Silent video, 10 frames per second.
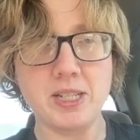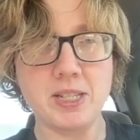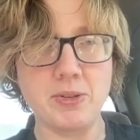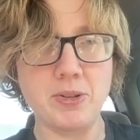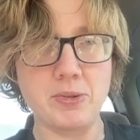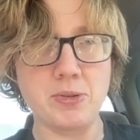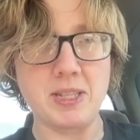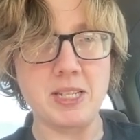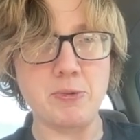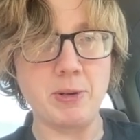So those are
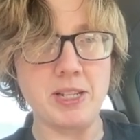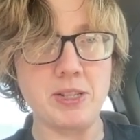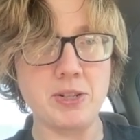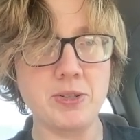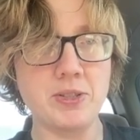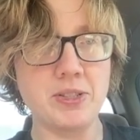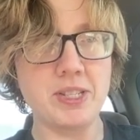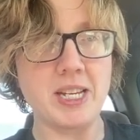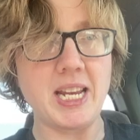these white circles,